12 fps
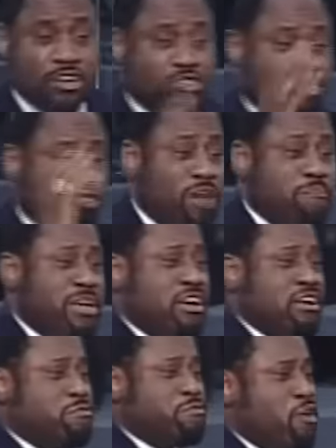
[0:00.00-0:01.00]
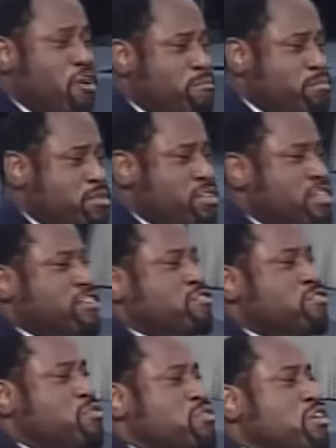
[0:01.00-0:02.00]
Do not be conformed to
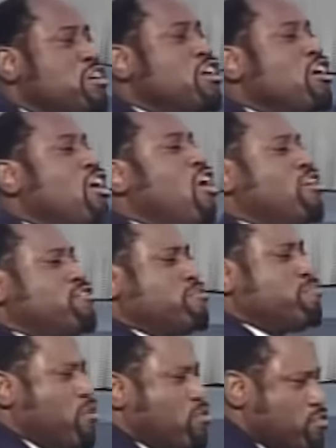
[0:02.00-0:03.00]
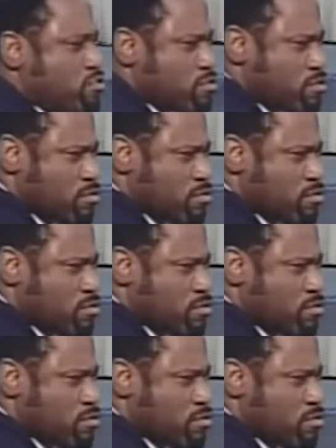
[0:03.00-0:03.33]
this cosmos,